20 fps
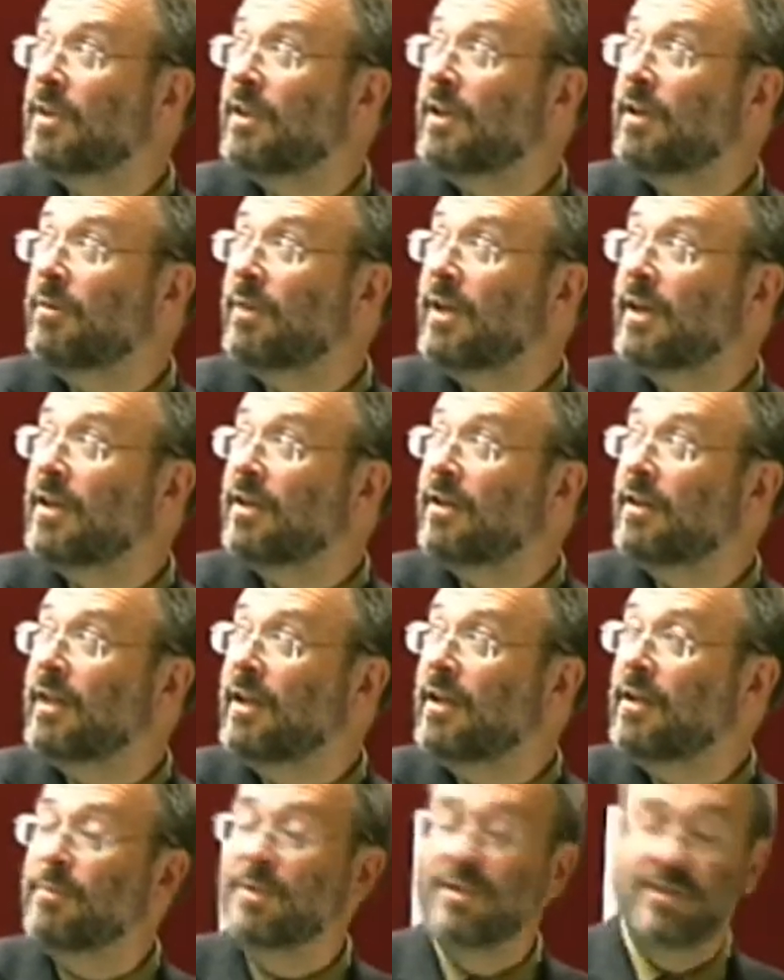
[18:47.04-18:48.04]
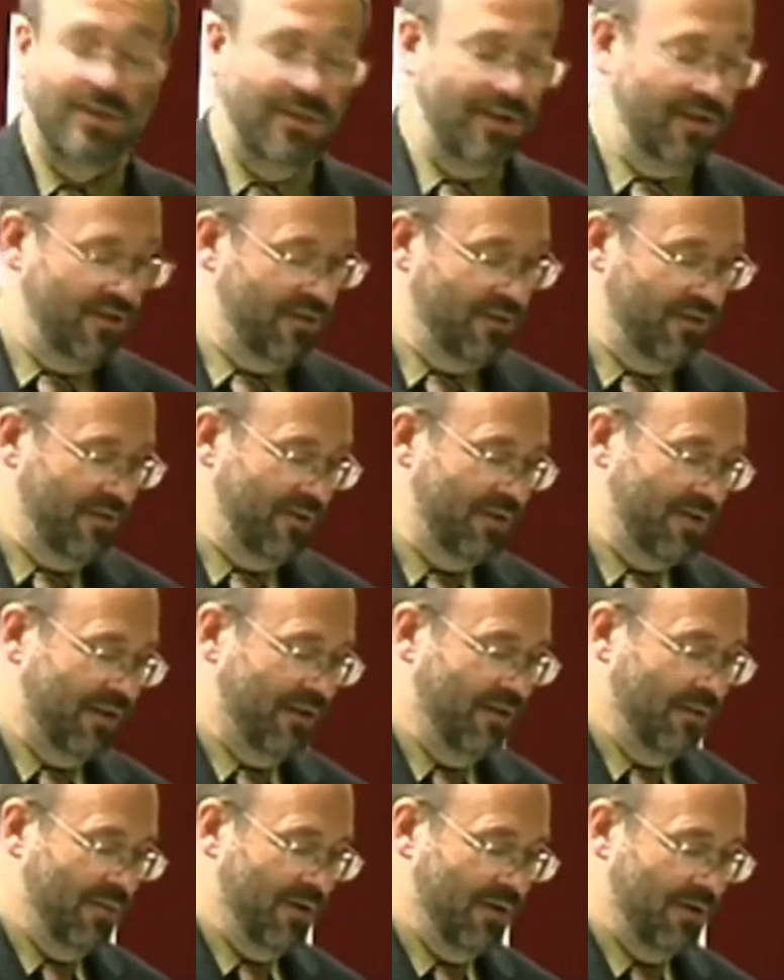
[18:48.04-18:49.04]
theoretical elements in
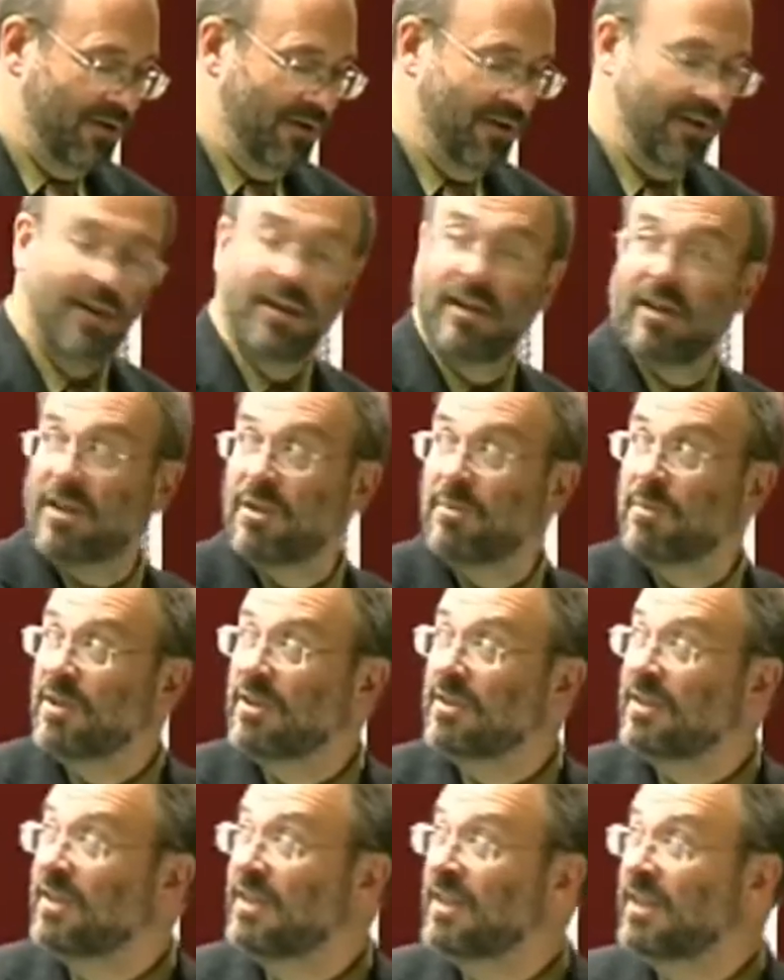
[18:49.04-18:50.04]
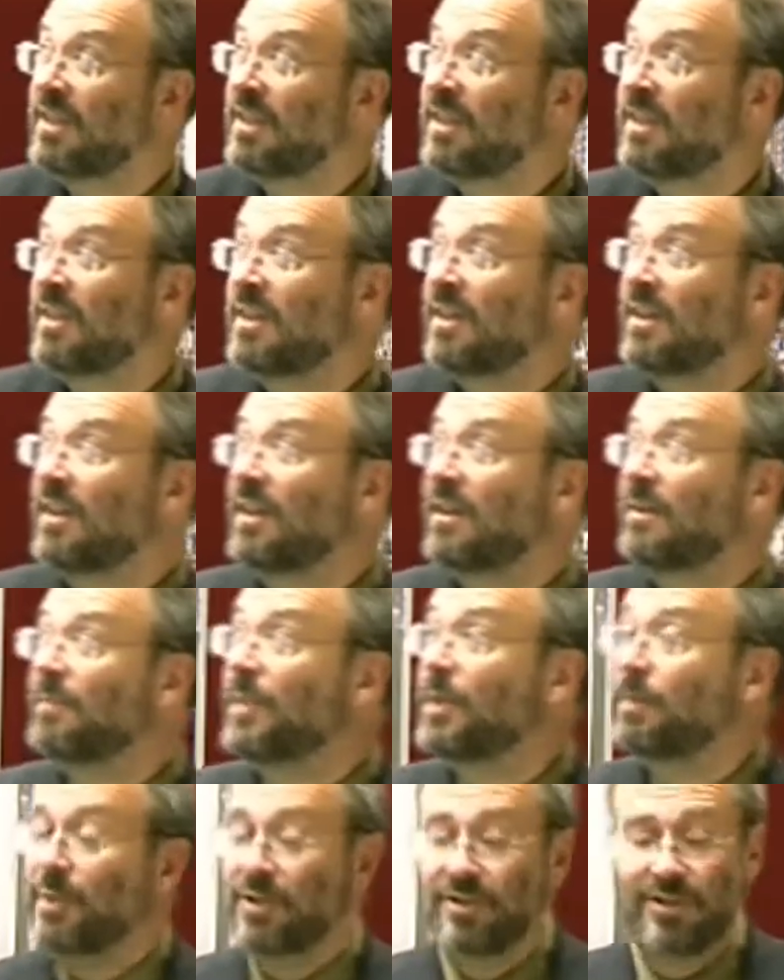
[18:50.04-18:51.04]
introducing them to the argument.
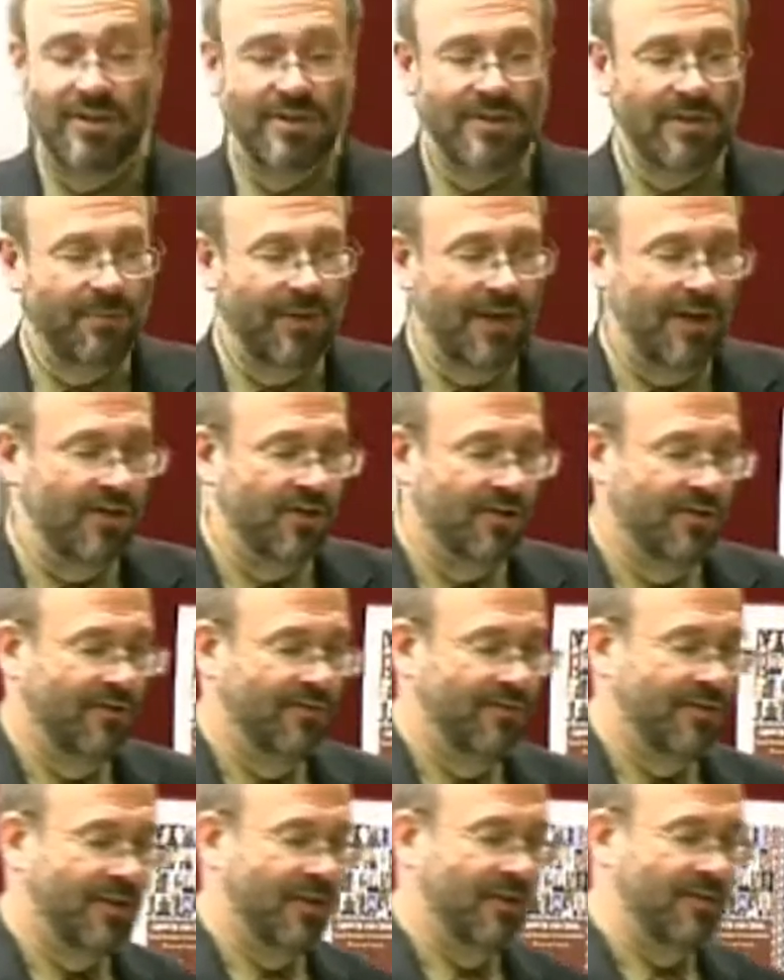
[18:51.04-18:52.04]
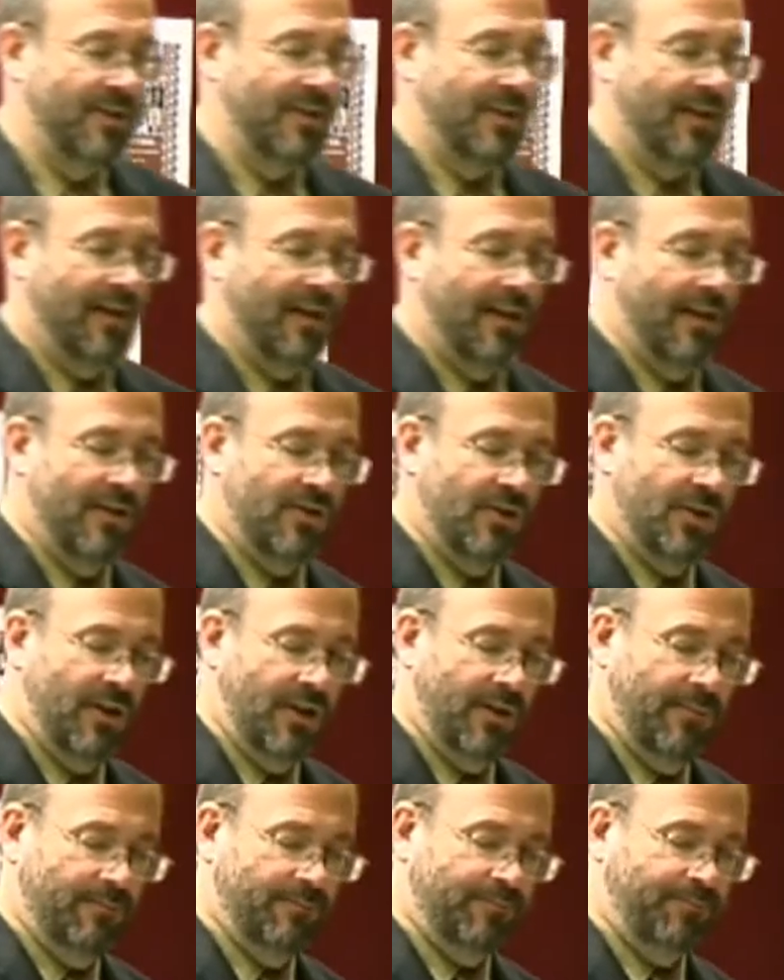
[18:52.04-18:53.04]
The participation of
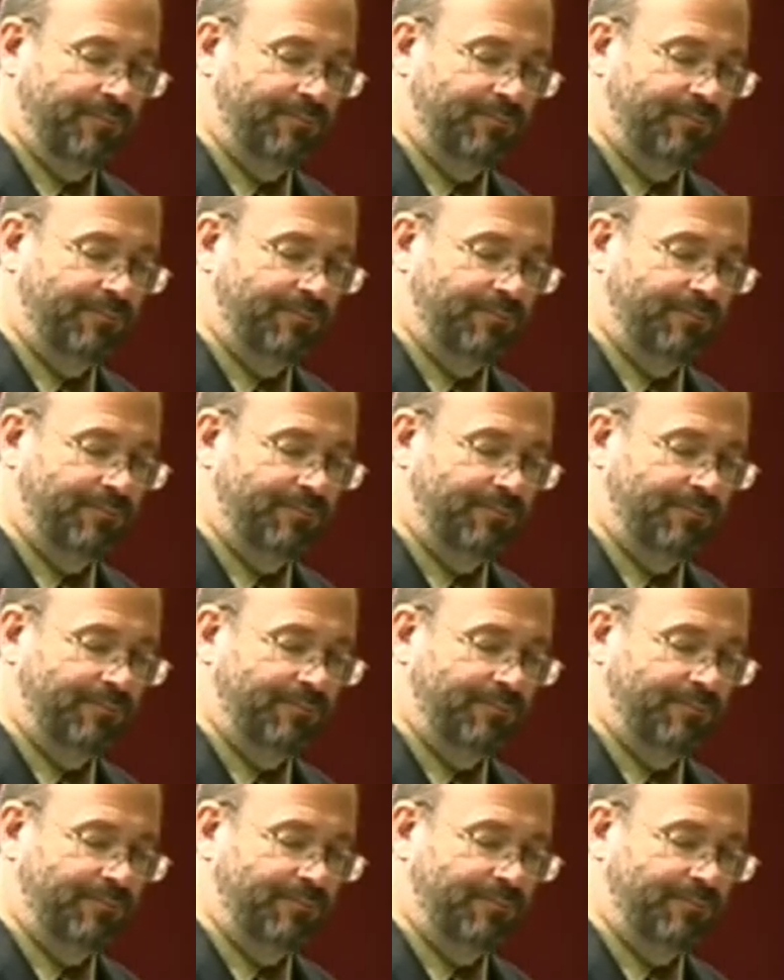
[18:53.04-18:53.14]
sociology,